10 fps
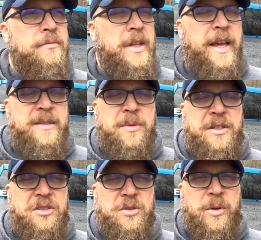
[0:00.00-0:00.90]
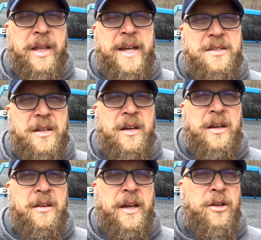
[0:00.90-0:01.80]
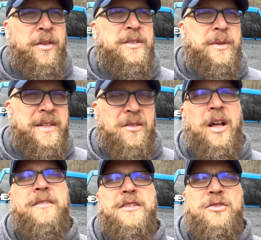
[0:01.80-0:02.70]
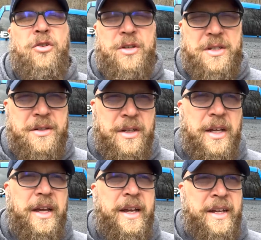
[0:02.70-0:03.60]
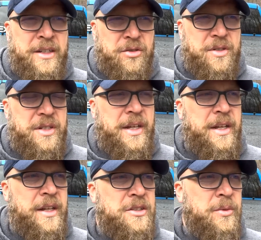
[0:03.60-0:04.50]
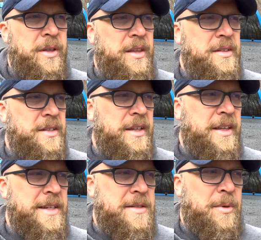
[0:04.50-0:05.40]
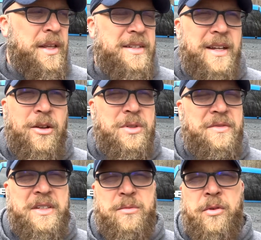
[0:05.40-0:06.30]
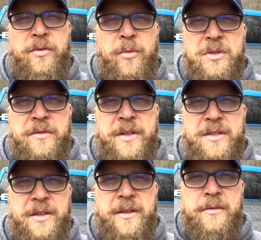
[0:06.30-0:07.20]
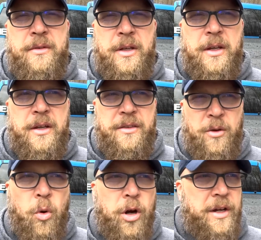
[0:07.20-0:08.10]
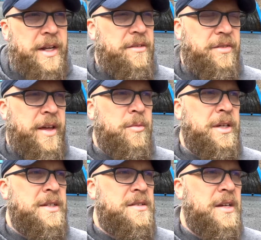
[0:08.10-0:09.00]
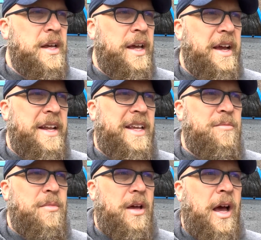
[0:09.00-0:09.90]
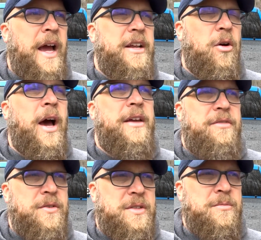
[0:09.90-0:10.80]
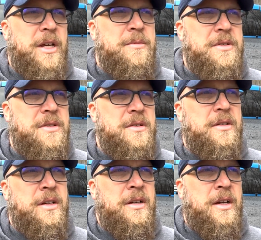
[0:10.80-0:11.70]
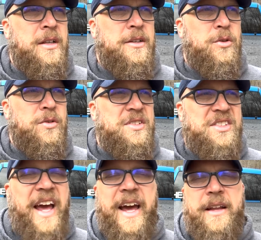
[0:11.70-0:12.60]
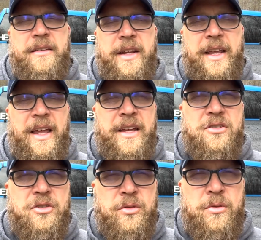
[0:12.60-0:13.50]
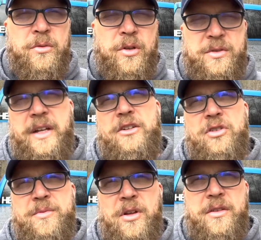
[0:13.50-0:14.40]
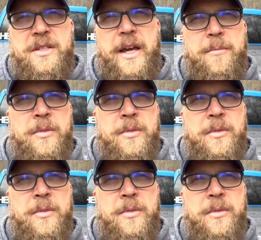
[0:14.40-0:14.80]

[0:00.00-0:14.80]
expedition to Alaska. I know that's what gets a lot of us hooked and interested in doing things like this, but that's not always feasible for most of us that work and have families. And I feel sometimes a little sad that I can't do those kind of trips all the time,